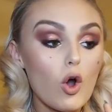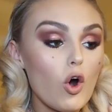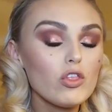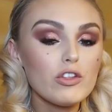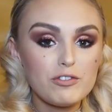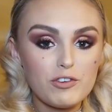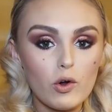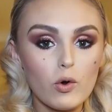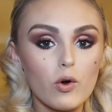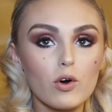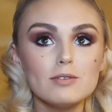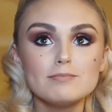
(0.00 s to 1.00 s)
on the
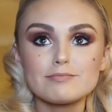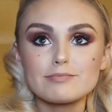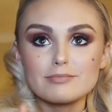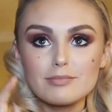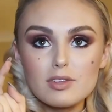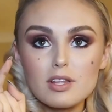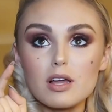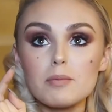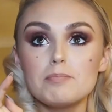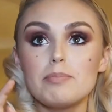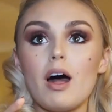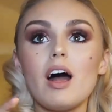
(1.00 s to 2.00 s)
floor
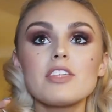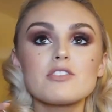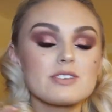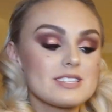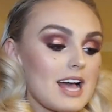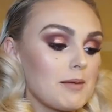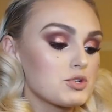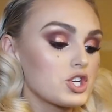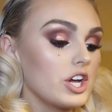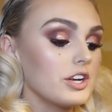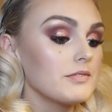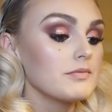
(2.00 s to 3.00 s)
by the
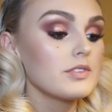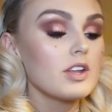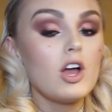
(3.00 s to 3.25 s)
reception